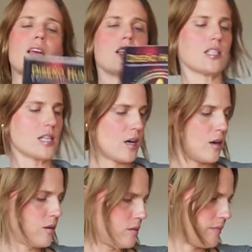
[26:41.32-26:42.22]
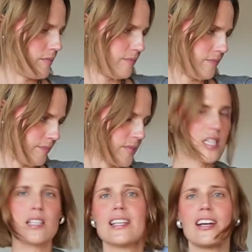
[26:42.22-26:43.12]
So
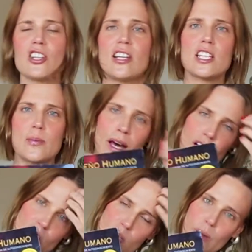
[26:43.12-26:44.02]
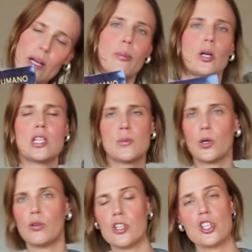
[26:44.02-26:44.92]
this is actually in Spanish, but I bought this
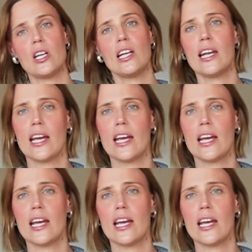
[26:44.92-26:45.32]
book originally in